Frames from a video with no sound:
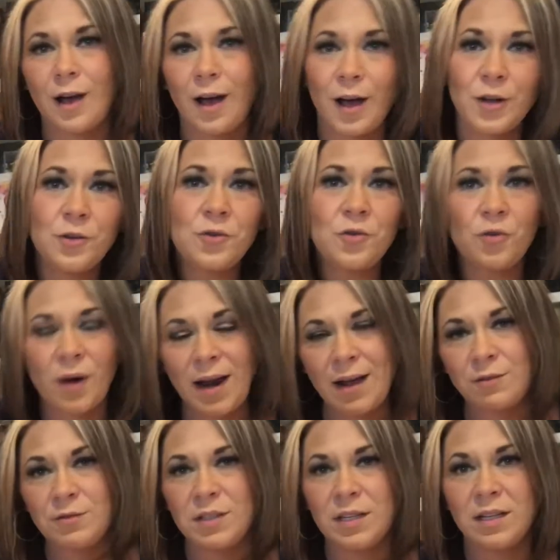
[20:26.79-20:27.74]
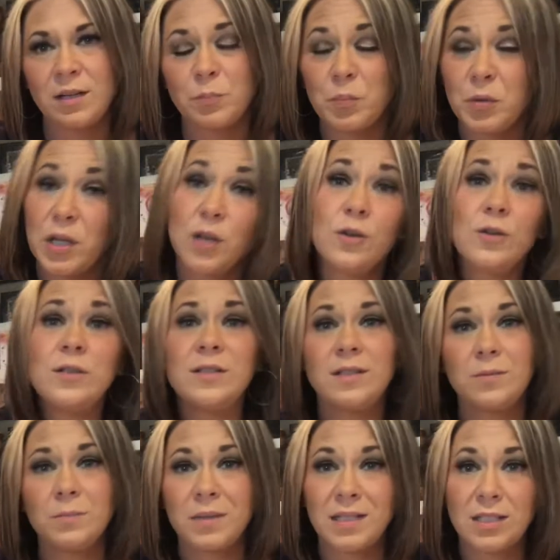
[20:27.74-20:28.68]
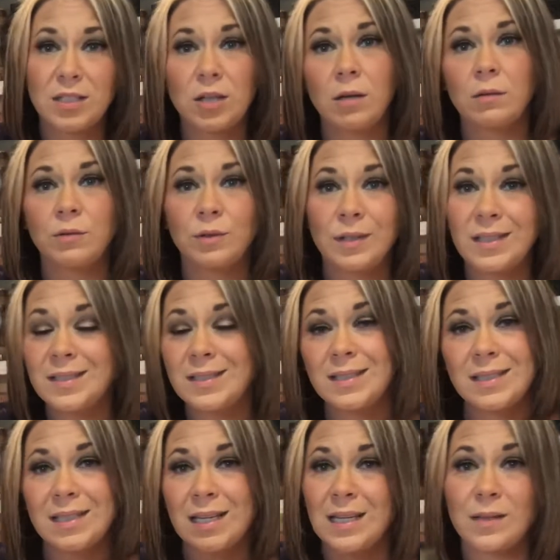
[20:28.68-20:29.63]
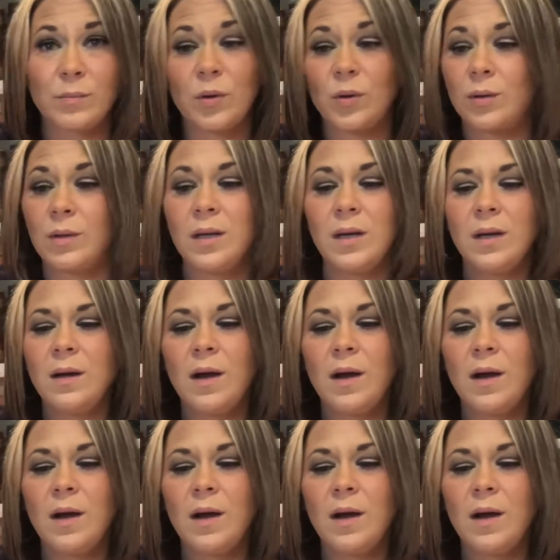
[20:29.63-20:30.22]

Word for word: ungrounded, appears to be solid and stable,